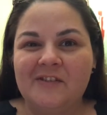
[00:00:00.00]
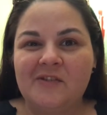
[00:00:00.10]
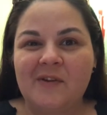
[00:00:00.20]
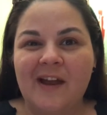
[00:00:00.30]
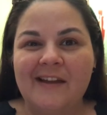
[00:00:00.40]

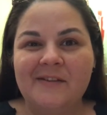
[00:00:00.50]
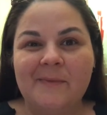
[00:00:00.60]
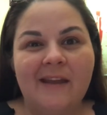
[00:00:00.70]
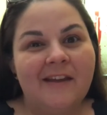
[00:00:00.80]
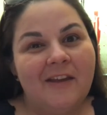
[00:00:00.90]
try to
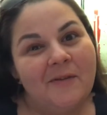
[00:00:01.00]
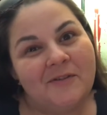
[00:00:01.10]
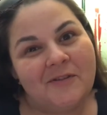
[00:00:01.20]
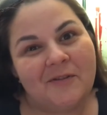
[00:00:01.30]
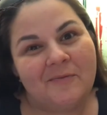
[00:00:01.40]
make a
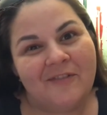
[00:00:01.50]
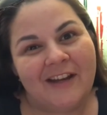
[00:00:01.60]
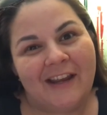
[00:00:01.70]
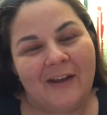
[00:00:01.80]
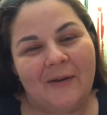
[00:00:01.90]
YouTube
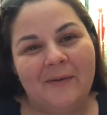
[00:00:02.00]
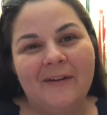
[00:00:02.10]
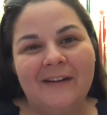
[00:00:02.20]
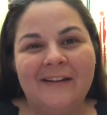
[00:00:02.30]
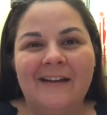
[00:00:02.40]
video
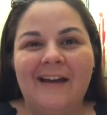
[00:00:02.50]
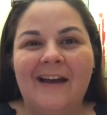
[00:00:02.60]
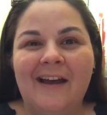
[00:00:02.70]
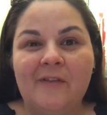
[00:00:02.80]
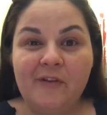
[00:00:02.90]

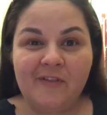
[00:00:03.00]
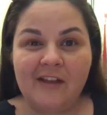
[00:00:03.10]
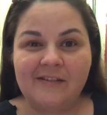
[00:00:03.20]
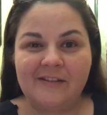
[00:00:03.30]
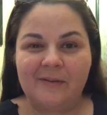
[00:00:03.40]
for
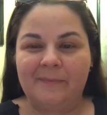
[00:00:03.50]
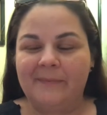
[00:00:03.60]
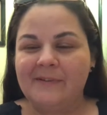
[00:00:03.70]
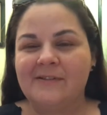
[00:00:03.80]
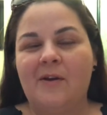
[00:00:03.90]
FlossTube.
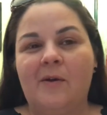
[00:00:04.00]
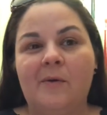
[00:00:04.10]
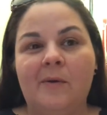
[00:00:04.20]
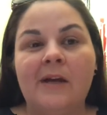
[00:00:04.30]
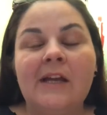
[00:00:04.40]

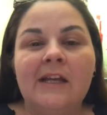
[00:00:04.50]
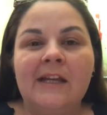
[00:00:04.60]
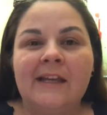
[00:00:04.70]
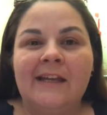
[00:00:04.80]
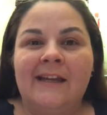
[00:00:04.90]
So
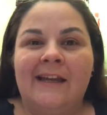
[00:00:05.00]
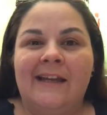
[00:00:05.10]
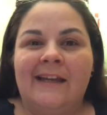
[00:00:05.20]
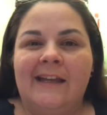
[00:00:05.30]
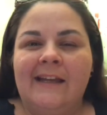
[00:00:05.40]

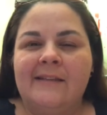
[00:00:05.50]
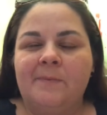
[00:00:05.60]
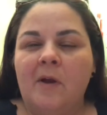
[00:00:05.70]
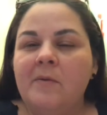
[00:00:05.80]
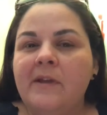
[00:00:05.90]
it's
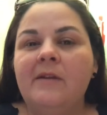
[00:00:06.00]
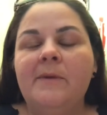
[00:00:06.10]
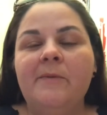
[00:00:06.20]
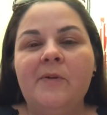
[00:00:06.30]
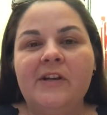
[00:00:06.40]
probably going to
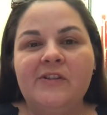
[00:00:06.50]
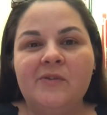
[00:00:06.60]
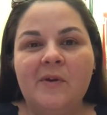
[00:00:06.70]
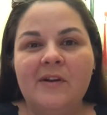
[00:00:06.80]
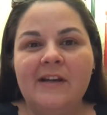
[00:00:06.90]
be pretty
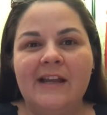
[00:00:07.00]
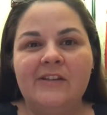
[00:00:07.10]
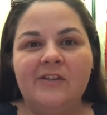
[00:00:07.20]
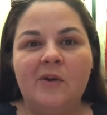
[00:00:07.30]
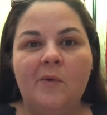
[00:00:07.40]
short. I
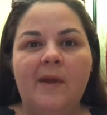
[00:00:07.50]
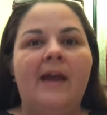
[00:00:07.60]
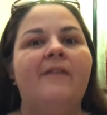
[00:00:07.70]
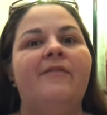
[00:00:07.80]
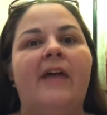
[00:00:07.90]
don't
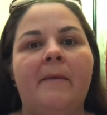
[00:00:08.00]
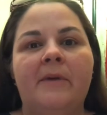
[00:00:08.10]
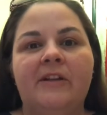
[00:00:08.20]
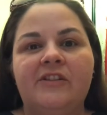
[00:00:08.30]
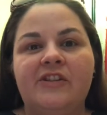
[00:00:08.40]
have that
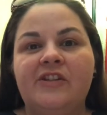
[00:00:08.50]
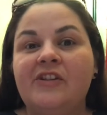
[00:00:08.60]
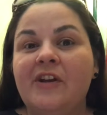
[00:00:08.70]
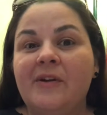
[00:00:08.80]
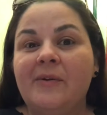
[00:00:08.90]
much to
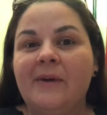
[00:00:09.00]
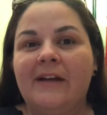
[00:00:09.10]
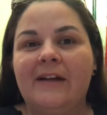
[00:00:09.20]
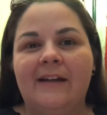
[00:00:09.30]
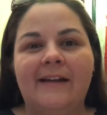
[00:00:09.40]
show.
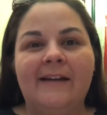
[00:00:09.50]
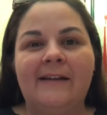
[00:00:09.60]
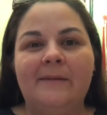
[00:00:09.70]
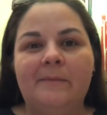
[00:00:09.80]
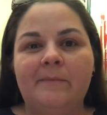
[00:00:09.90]

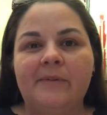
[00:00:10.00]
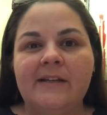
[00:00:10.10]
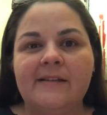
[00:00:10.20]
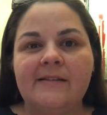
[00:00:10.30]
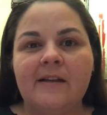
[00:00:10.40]

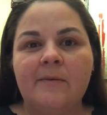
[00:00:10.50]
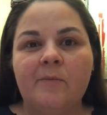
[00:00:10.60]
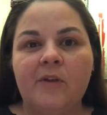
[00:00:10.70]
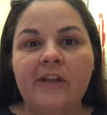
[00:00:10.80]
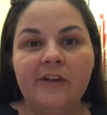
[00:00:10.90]
Plus, I'm
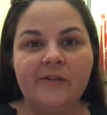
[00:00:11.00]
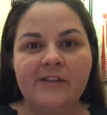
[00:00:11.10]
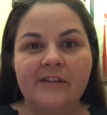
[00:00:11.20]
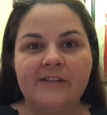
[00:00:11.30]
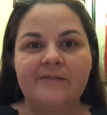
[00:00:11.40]
really new
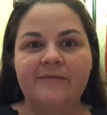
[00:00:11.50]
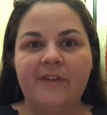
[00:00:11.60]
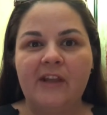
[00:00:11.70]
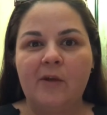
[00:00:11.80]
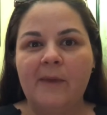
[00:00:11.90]
to this
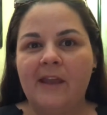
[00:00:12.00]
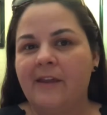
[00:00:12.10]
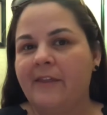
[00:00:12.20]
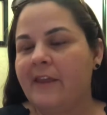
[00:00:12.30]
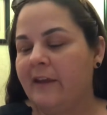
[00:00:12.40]
video
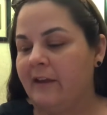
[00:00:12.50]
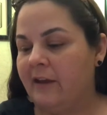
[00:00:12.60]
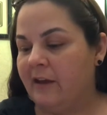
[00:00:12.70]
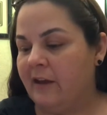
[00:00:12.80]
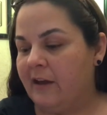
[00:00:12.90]
making thing,
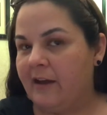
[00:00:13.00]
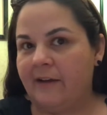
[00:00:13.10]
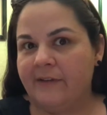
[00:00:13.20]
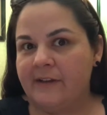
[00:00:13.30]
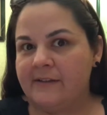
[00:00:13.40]

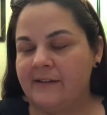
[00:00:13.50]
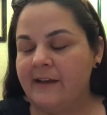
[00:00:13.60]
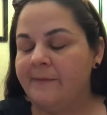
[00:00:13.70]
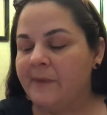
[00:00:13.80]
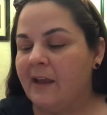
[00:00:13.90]

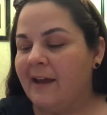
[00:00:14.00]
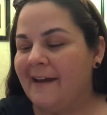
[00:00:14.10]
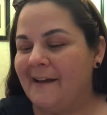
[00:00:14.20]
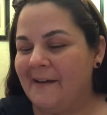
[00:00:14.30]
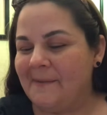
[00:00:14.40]
obviously.
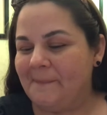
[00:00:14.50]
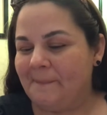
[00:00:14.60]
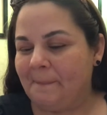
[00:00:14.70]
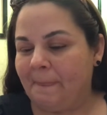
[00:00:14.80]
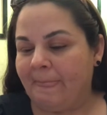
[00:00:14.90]

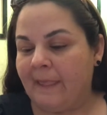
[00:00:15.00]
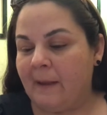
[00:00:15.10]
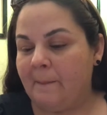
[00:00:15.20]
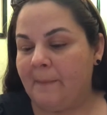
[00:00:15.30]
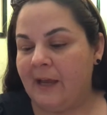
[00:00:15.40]

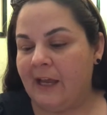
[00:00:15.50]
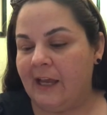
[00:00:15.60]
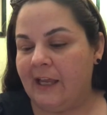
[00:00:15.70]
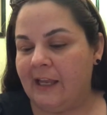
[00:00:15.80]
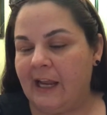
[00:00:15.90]

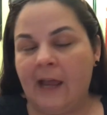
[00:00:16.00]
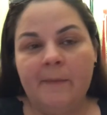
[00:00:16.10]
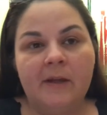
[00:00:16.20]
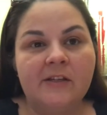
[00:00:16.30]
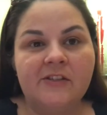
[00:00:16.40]
But I'm
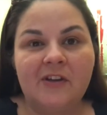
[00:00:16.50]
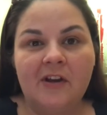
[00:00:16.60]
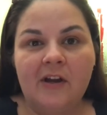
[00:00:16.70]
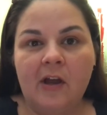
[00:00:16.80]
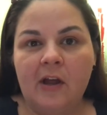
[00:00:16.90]
going to
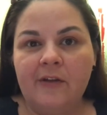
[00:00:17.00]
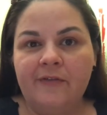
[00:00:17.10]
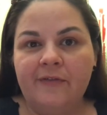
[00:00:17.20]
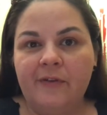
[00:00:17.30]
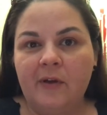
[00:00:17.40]
start off
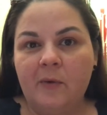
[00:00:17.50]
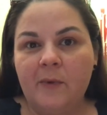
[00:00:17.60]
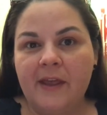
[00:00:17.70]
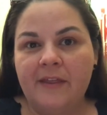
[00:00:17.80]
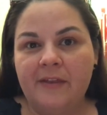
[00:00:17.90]

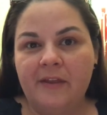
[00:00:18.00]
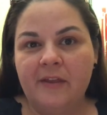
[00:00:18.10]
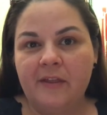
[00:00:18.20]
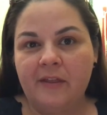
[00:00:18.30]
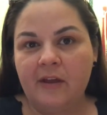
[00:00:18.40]
with
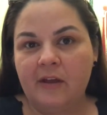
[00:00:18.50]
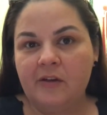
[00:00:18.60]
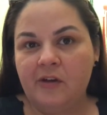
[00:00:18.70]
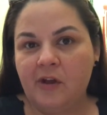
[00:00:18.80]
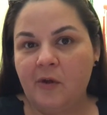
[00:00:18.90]
the
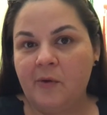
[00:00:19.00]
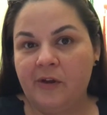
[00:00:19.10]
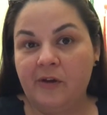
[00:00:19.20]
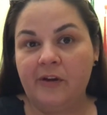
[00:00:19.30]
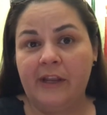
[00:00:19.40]
Know
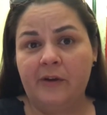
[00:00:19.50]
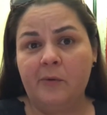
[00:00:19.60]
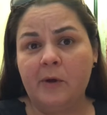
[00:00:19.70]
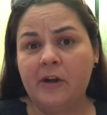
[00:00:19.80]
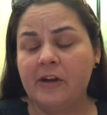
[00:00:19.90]
Your
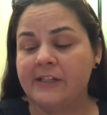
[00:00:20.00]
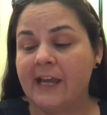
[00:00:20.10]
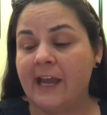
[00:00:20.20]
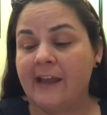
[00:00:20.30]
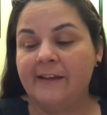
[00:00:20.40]
Needleworker
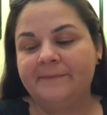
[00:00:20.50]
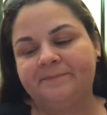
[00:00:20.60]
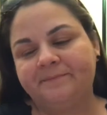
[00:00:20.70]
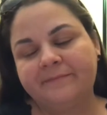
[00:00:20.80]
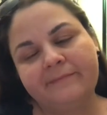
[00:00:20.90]
tag.
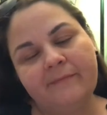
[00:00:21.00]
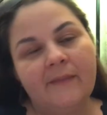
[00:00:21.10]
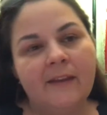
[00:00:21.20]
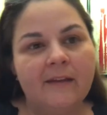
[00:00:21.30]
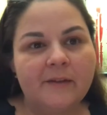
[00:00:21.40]

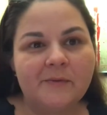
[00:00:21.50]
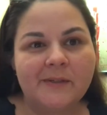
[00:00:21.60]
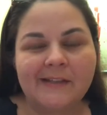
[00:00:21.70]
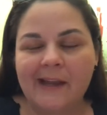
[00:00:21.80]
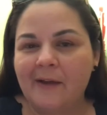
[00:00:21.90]

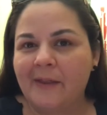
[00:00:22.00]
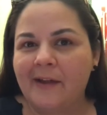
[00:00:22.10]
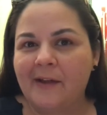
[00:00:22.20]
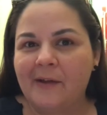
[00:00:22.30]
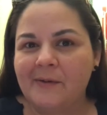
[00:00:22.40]
We'll see how
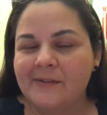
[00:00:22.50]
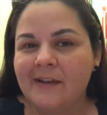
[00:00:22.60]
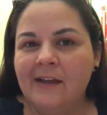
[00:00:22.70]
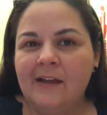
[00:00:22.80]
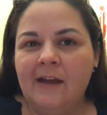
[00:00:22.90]
that goes.
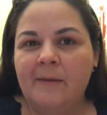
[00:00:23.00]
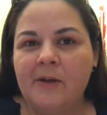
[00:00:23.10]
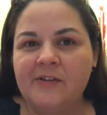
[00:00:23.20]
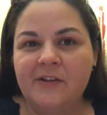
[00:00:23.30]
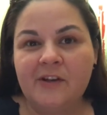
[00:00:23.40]
I'm
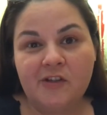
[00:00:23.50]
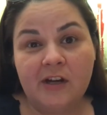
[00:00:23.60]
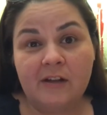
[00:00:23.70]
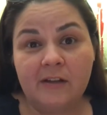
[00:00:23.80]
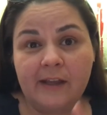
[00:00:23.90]
also going to
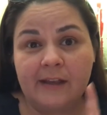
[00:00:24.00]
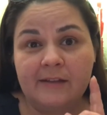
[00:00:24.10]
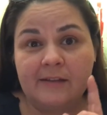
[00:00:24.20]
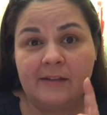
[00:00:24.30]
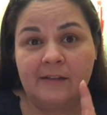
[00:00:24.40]
try to look
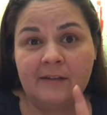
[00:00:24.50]
at